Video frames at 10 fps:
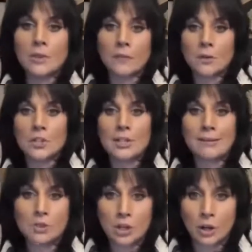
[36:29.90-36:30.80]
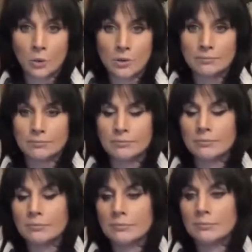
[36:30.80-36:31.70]
with the first name Joe
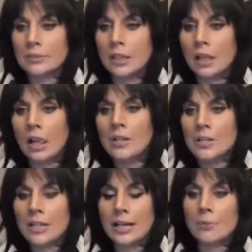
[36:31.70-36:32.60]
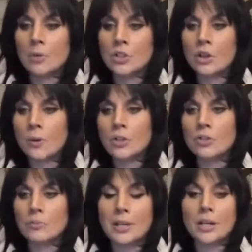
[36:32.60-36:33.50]
said it was
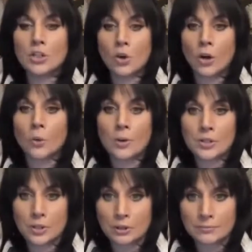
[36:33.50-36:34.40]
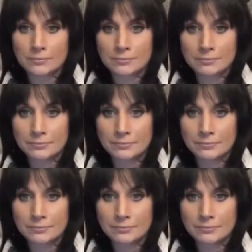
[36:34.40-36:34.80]
going to be a dark winter.